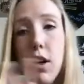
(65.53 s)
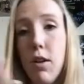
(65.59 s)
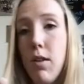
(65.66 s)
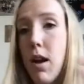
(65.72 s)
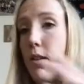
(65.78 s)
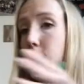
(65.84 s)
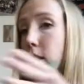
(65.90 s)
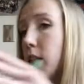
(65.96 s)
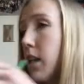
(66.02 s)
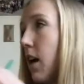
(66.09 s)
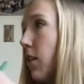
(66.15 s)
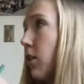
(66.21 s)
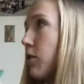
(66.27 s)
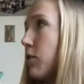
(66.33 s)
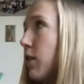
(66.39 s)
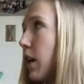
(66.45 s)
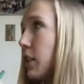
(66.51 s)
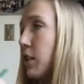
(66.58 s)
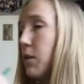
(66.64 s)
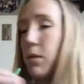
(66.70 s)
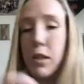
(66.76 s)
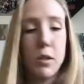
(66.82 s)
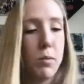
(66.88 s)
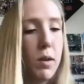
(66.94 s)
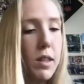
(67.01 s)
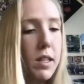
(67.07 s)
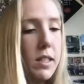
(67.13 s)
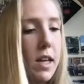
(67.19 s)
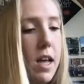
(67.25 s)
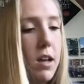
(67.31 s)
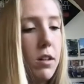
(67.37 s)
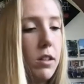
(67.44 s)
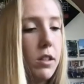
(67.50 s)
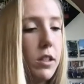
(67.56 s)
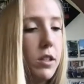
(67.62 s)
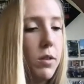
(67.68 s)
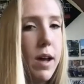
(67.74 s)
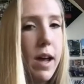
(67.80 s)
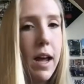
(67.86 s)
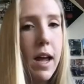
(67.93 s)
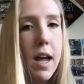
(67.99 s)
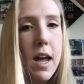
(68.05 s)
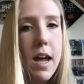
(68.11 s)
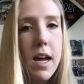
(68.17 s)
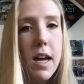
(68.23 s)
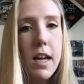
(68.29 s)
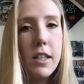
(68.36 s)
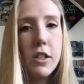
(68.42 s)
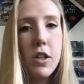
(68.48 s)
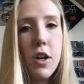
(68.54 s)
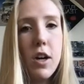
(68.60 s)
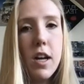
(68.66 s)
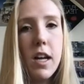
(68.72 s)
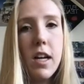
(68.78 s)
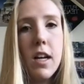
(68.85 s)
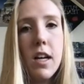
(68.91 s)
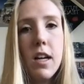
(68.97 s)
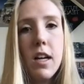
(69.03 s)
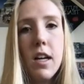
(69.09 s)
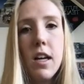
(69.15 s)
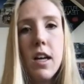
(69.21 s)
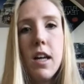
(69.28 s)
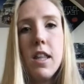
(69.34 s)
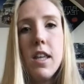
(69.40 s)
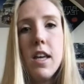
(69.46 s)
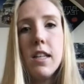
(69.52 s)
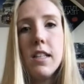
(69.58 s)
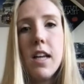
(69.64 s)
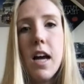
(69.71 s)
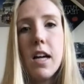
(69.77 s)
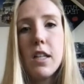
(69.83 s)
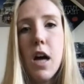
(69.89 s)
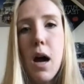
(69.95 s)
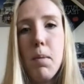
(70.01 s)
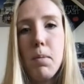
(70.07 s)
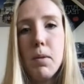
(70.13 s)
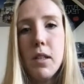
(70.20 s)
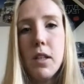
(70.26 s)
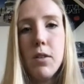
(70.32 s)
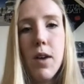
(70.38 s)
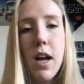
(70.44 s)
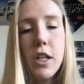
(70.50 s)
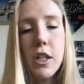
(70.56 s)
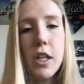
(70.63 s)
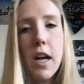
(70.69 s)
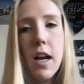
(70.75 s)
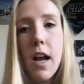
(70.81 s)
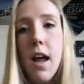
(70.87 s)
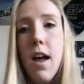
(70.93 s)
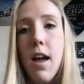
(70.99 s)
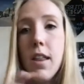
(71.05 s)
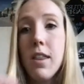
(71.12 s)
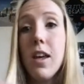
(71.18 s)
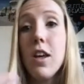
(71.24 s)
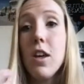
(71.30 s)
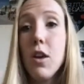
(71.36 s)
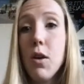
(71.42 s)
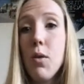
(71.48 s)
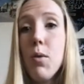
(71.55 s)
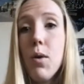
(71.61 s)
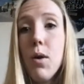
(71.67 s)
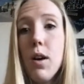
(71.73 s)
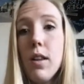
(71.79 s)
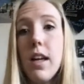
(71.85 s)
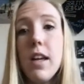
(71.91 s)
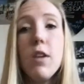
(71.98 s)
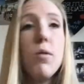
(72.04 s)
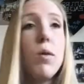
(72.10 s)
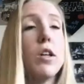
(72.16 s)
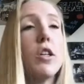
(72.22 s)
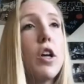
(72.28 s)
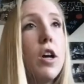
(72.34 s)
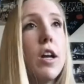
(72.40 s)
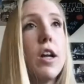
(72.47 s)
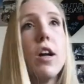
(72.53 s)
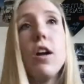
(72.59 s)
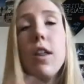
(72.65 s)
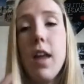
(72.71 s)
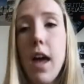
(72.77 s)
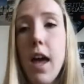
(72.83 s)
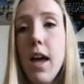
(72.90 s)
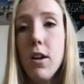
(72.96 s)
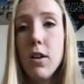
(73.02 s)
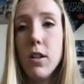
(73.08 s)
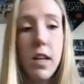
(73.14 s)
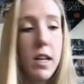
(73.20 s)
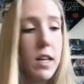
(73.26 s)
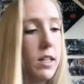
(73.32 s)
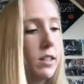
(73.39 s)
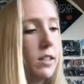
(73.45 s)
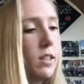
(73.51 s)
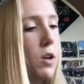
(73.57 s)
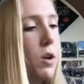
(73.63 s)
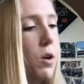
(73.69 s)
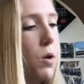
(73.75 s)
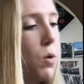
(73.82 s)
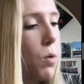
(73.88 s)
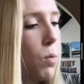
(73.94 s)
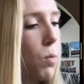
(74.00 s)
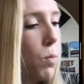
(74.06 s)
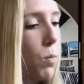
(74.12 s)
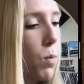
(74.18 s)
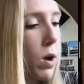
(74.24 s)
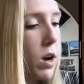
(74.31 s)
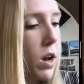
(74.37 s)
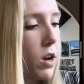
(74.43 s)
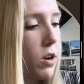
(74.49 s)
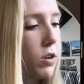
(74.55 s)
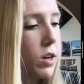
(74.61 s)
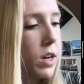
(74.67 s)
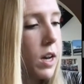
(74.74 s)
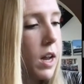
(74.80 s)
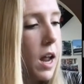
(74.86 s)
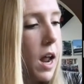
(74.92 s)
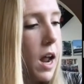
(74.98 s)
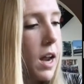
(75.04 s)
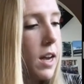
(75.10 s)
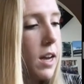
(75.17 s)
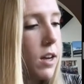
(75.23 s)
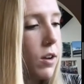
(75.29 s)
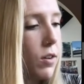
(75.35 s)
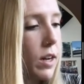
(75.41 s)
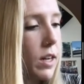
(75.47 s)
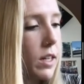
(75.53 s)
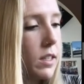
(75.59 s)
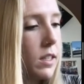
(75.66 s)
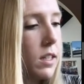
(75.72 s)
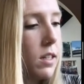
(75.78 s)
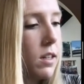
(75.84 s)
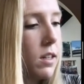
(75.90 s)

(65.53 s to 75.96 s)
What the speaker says: around to the other direction, which is what this angle is doing, is turning in the exact opposite direction, that you are turning, or the angle is 180 degrees.